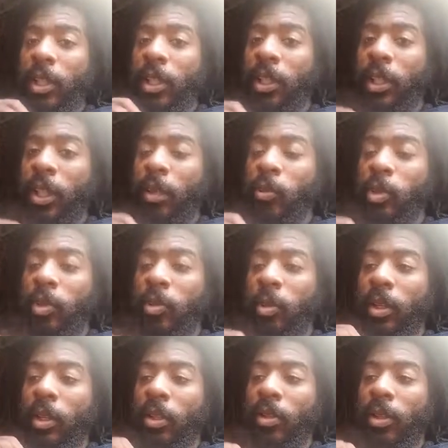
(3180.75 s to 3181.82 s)
not people that
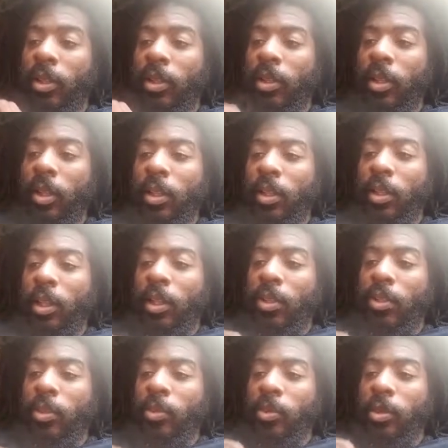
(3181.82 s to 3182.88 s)
only saw that
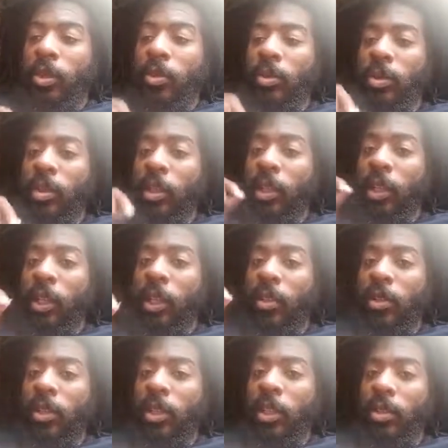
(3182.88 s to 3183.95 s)
superheroes are clout
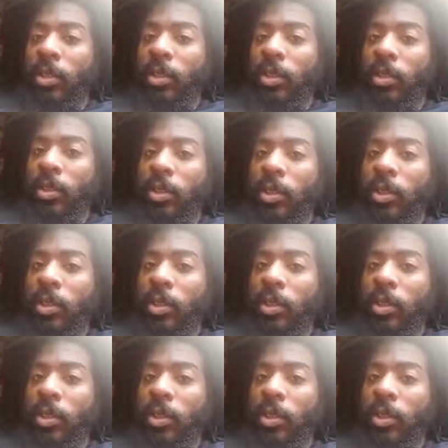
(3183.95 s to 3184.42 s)
chasers.